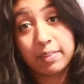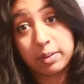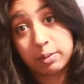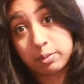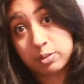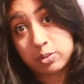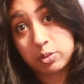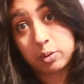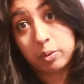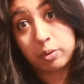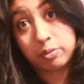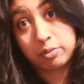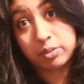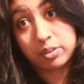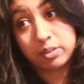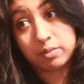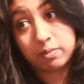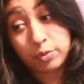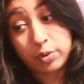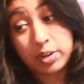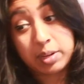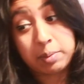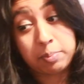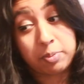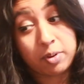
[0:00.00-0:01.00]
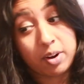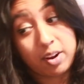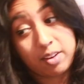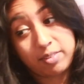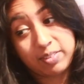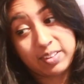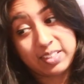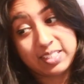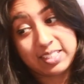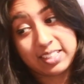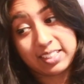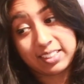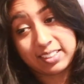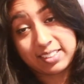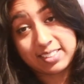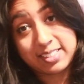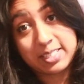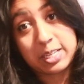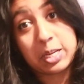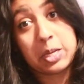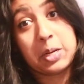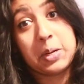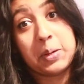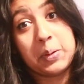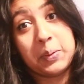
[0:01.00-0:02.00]
and they also offered free bra fittings,
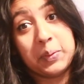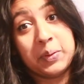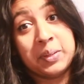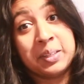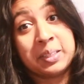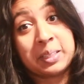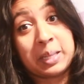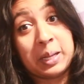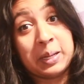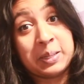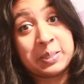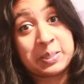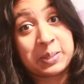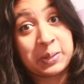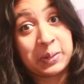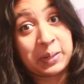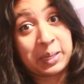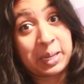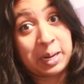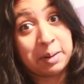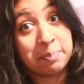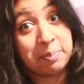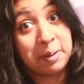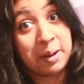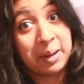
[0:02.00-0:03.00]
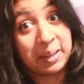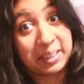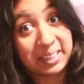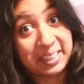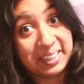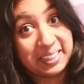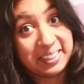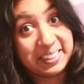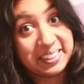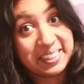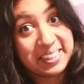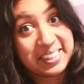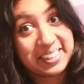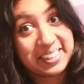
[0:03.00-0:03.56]
so you know, girls gotta get a bargain.